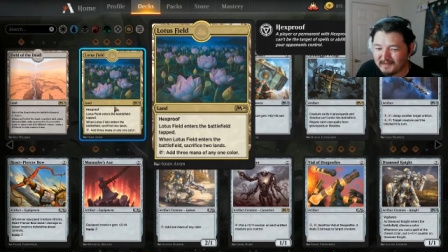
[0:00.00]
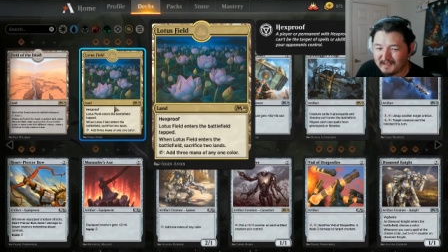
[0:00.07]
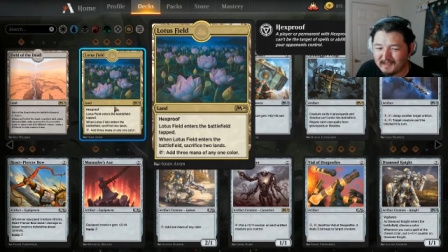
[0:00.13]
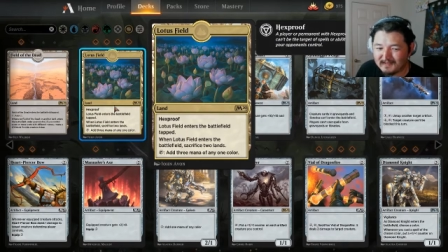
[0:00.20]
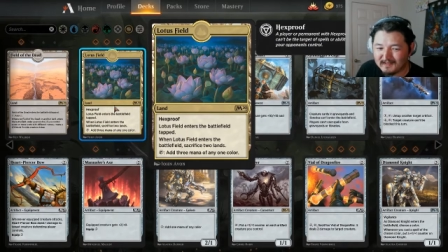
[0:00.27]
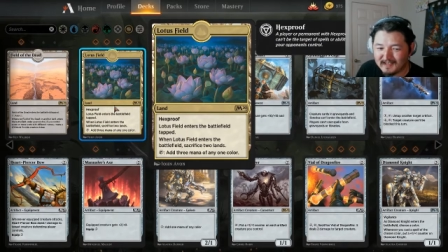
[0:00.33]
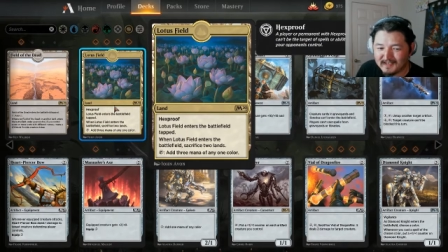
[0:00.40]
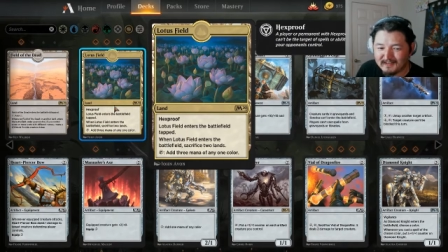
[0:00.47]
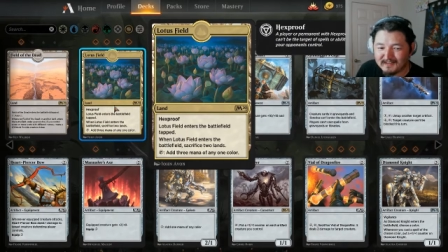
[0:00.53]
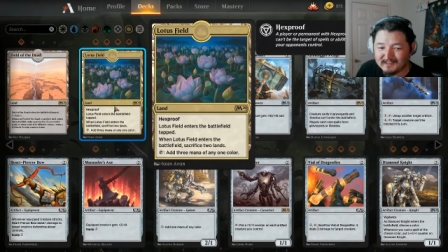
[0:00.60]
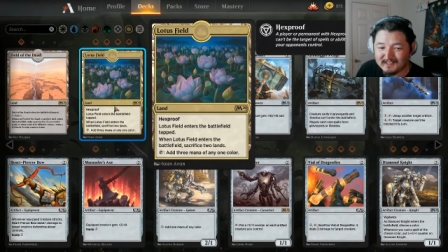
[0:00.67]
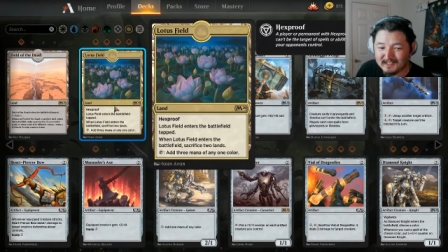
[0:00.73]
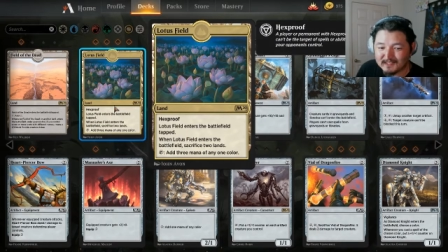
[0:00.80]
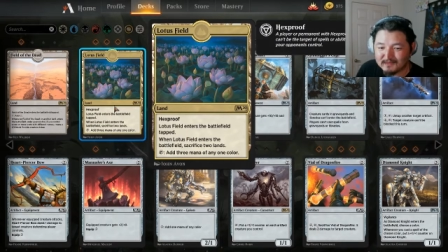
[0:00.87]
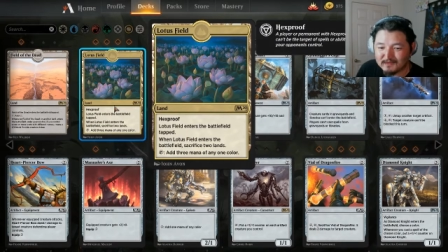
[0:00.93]
a land that's
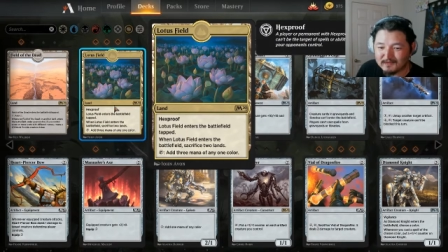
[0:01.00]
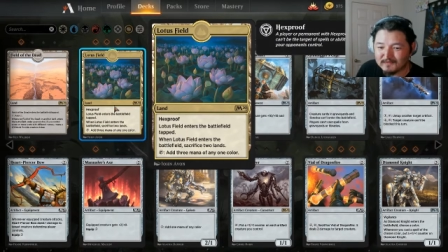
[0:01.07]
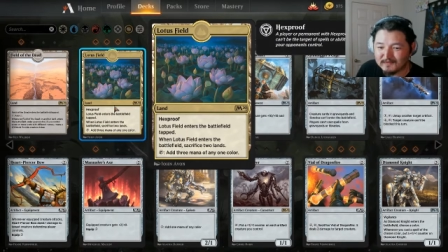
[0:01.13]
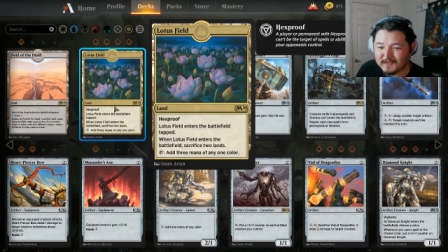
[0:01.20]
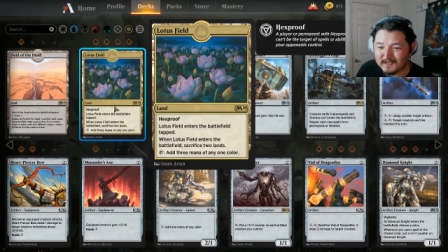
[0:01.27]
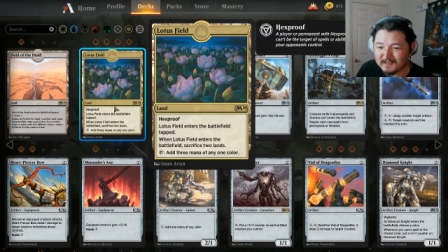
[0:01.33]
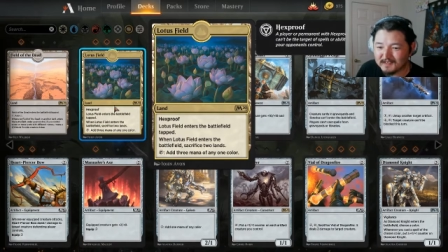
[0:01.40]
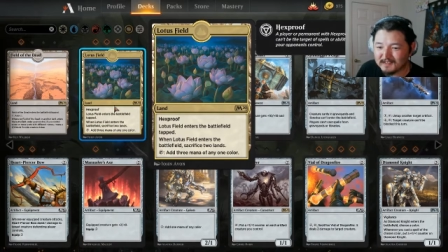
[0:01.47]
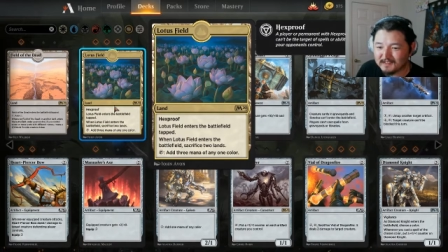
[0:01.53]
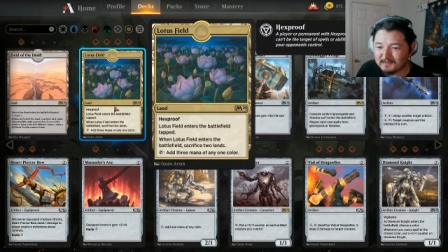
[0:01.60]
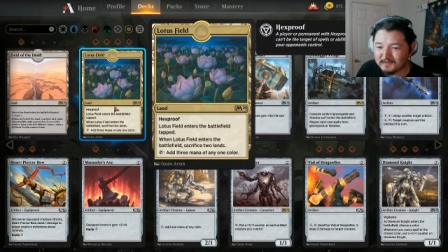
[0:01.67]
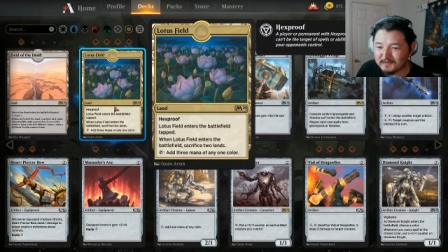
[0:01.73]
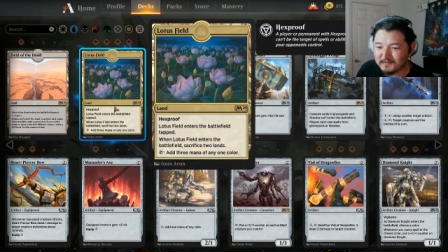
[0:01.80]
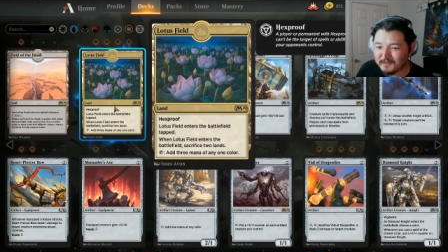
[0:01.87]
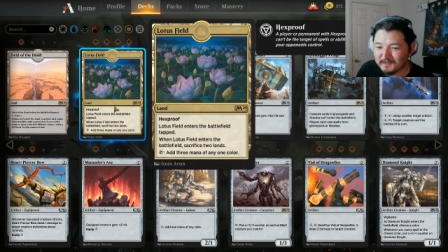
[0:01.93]
hexproof kind of gets
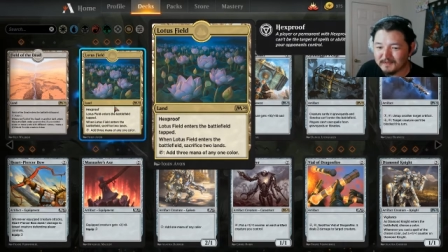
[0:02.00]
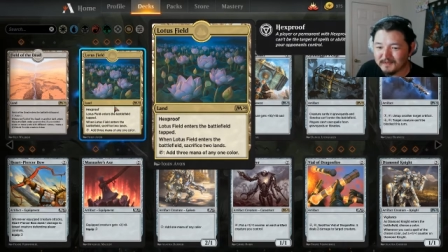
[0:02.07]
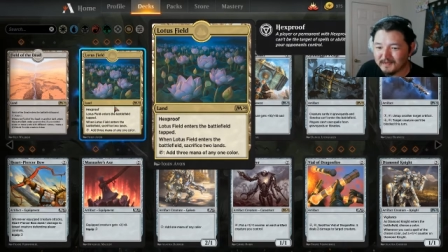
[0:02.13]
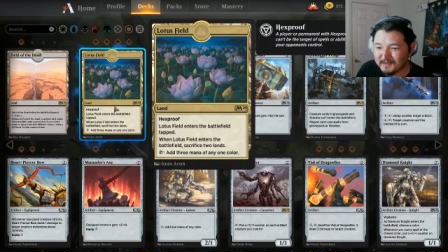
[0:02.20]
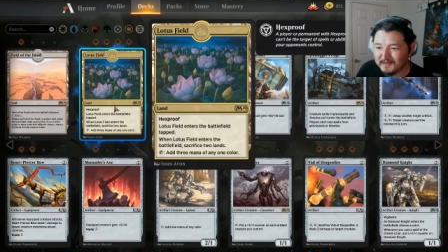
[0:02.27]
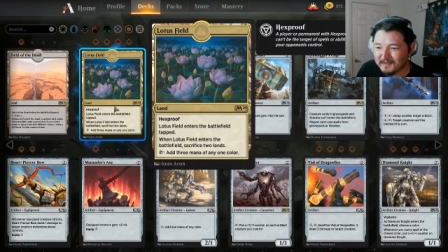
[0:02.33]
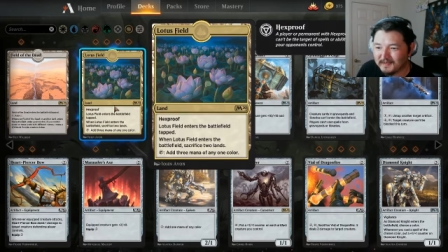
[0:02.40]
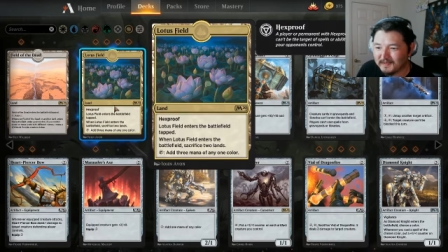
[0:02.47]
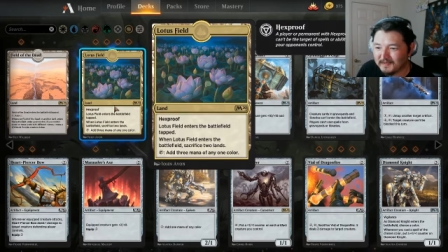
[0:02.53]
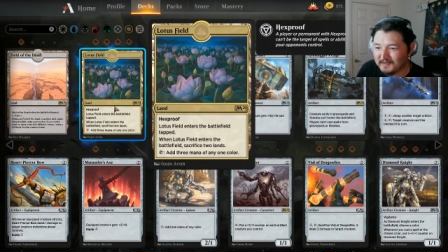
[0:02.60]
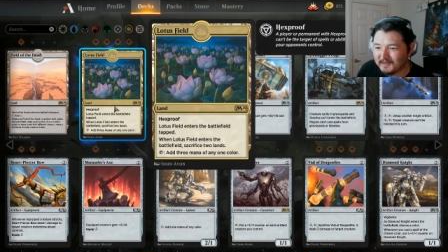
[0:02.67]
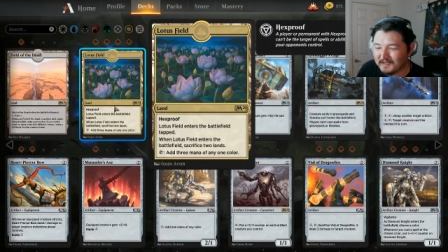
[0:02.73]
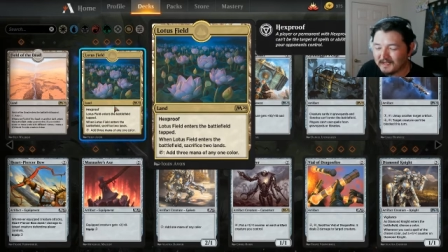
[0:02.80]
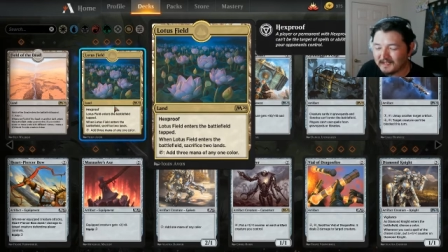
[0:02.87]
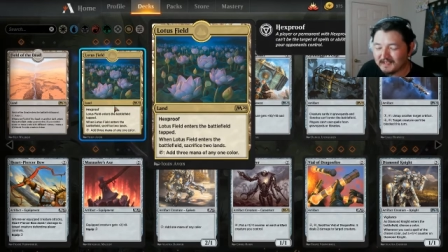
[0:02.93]
me, but
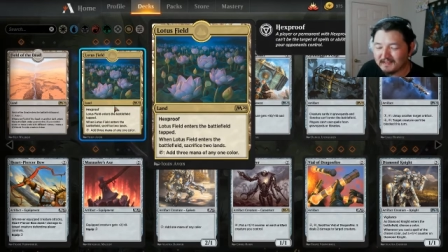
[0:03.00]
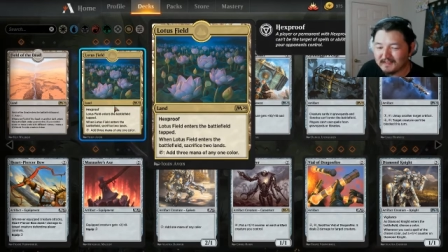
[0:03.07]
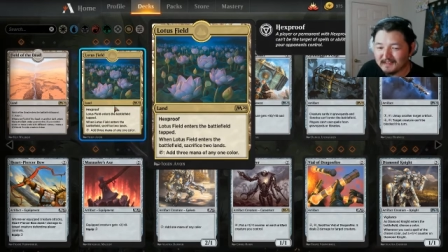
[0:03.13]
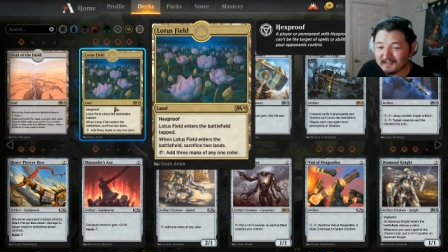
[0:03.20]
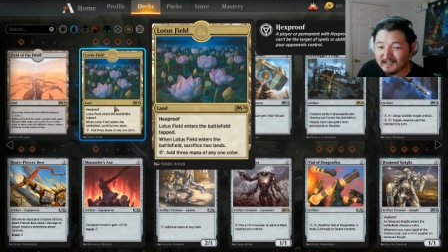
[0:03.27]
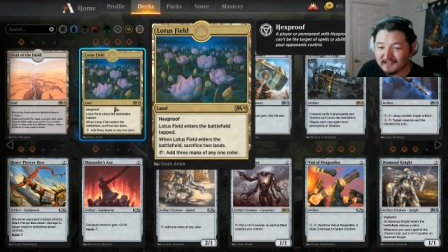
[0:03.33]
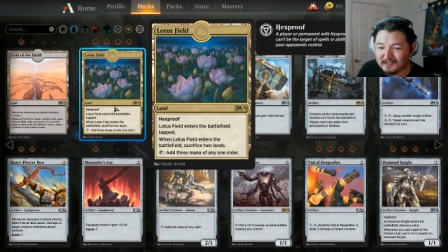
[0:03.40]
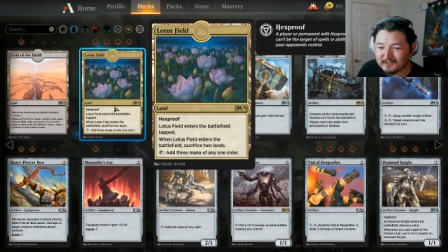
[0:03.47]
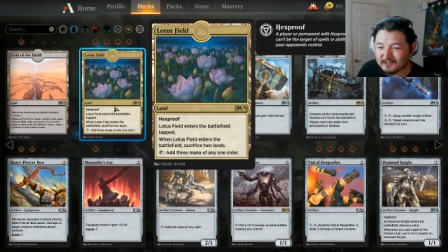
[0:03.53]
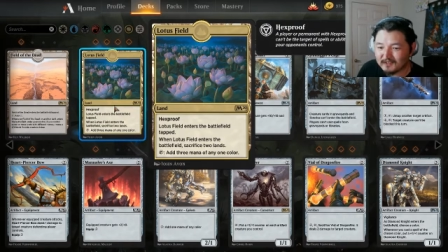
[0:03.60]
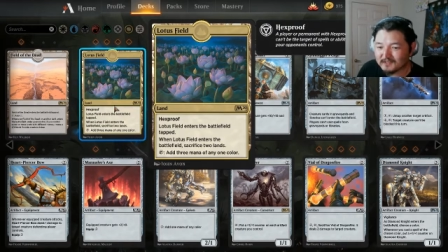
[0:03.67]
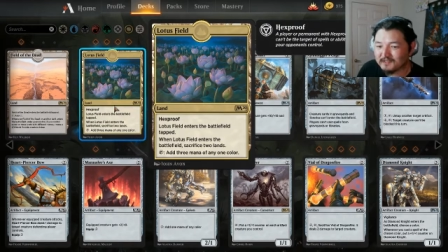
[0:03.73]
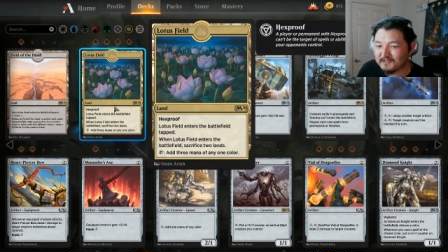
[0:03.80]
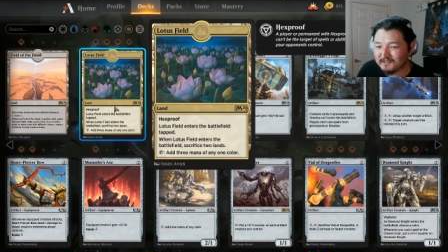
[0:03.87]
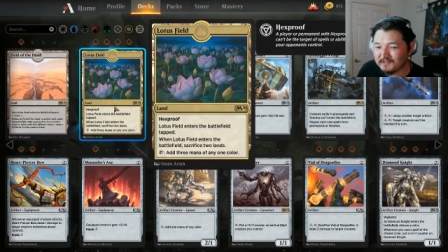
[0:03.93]
I get that land
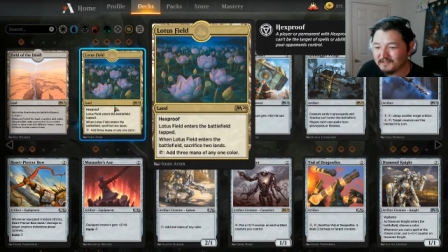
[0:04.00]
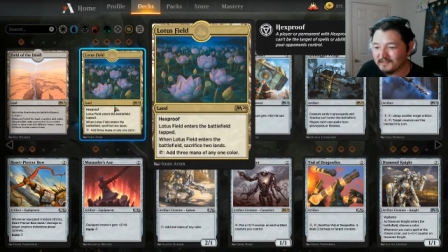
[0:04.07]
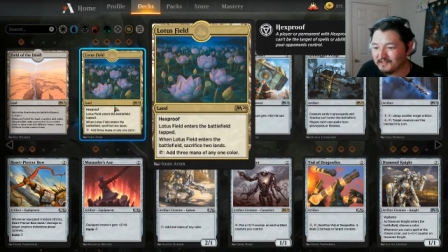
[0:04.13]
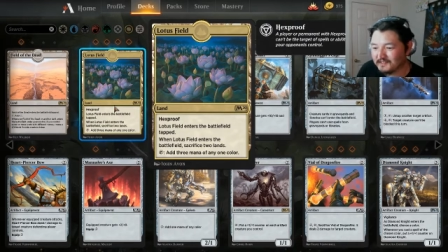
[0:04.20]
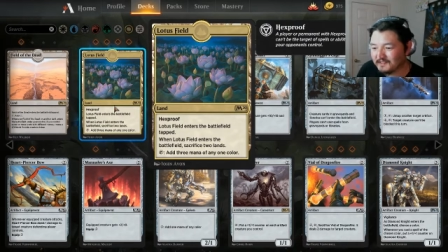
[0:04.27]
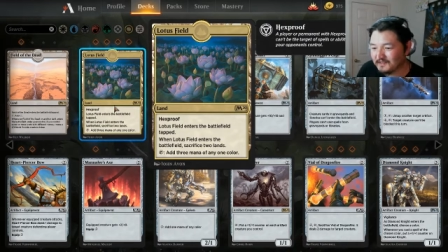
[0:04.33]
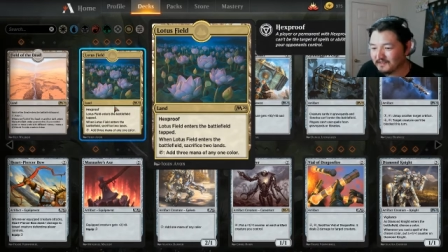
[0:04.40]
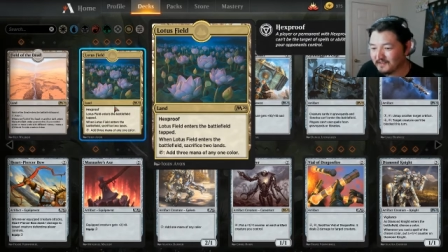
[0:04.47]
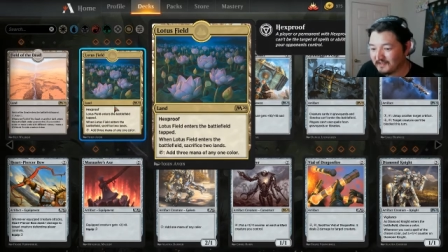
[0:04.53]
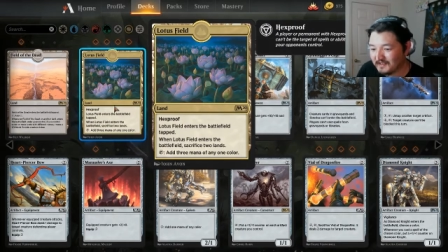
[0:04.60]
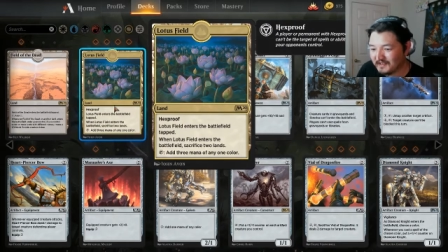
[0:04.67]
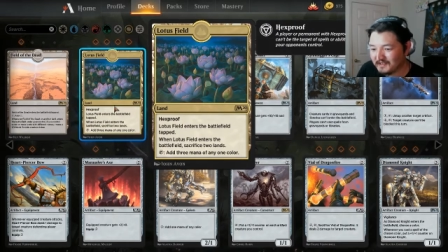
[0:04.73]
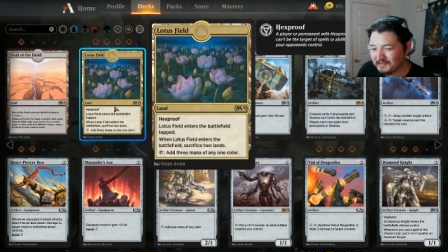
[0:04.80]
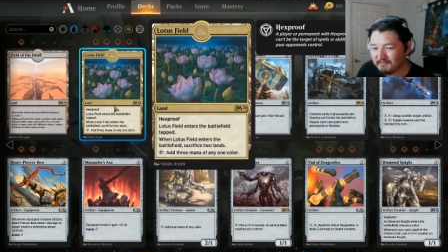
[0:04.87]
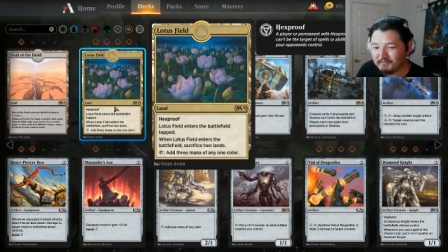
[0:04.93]
destruction is a thing.